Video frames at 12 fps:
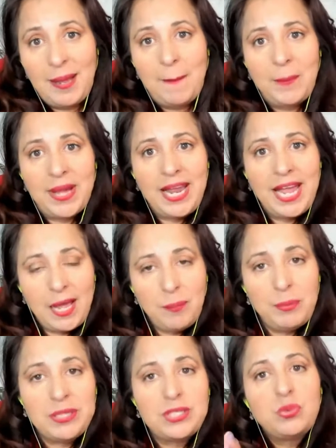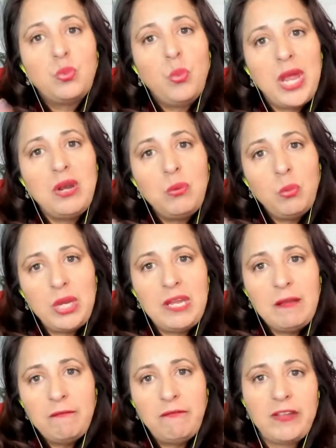but happens when
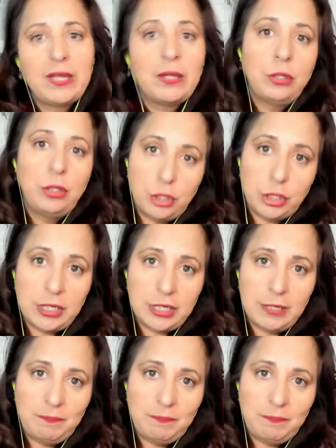we feel good.